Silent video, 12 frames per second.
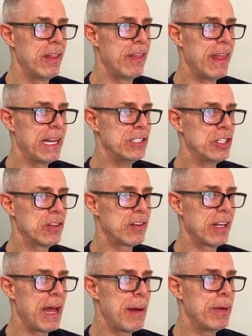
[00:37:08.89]
then
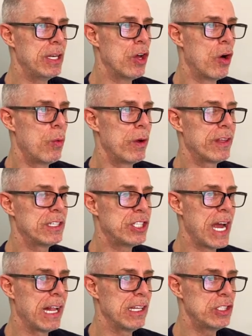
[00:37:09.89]
just let me know with a
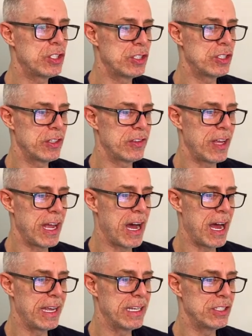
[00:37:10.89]
challenge or just say
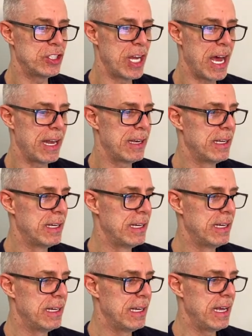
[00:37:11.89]
hi in chat
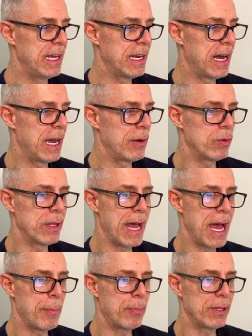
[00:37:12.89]
and I will
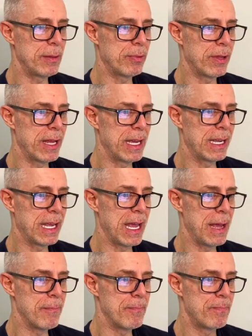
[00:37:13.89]
happily play a
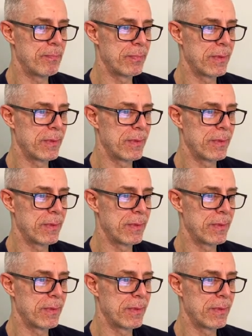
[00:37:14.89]
game.